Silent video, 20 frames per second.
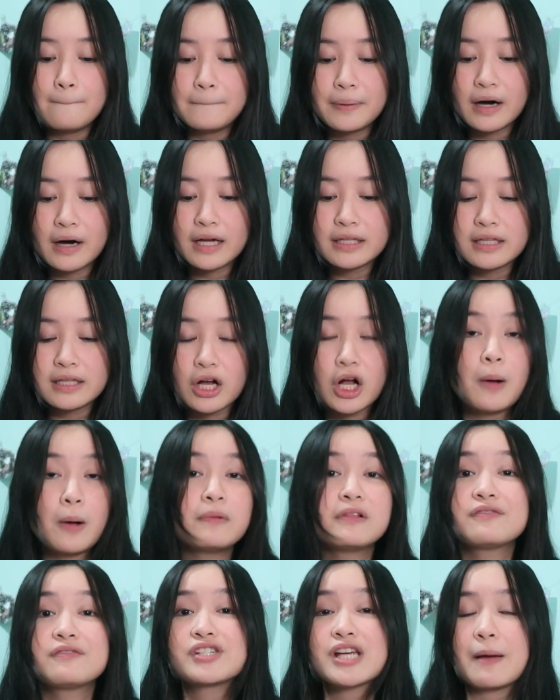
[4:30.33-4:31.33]
but a
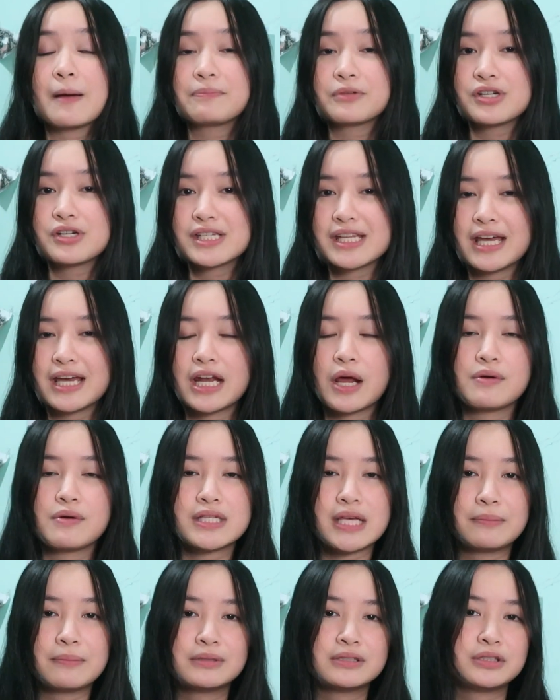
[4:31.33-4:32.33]
couple of chapters in, I
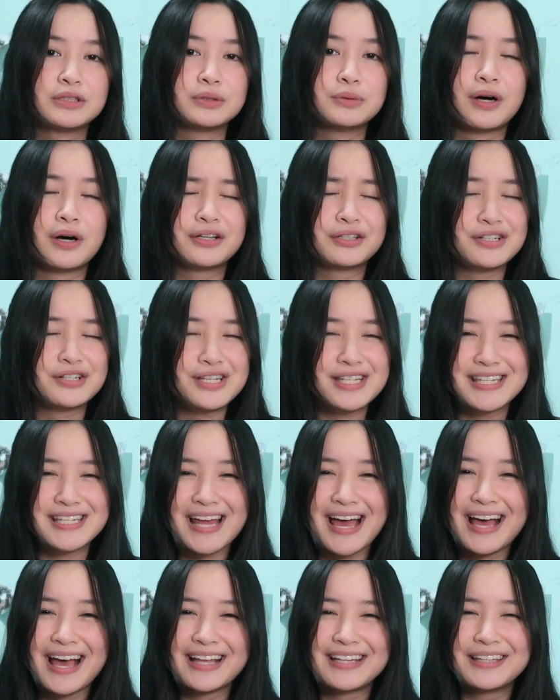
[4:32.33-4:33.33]
was able to
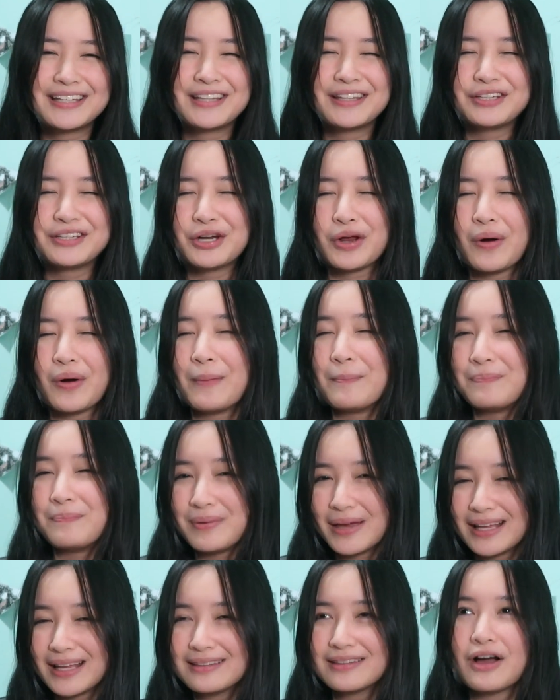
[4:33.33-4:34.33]
understand, a
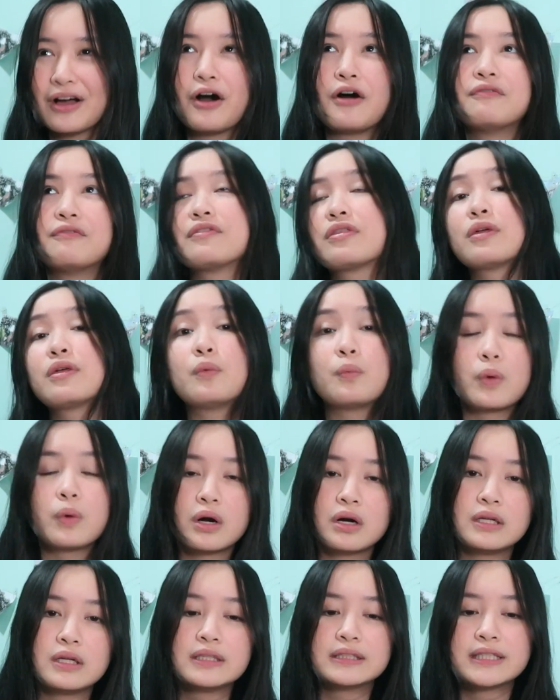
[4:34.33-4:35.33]
bit of the
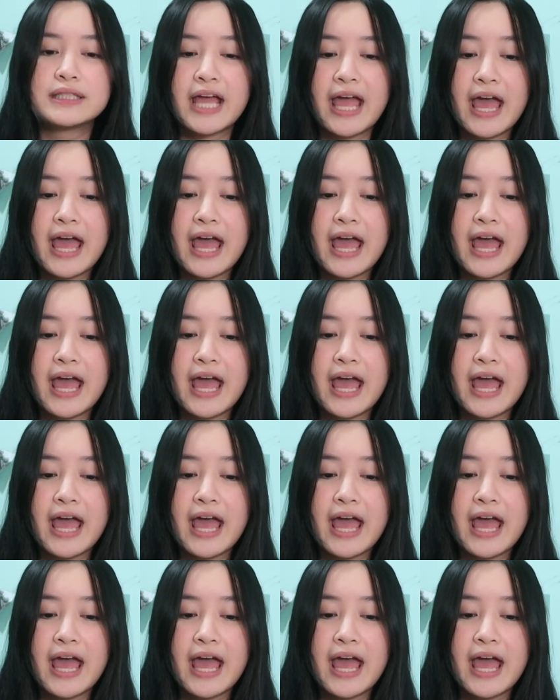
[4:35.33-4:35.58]
world,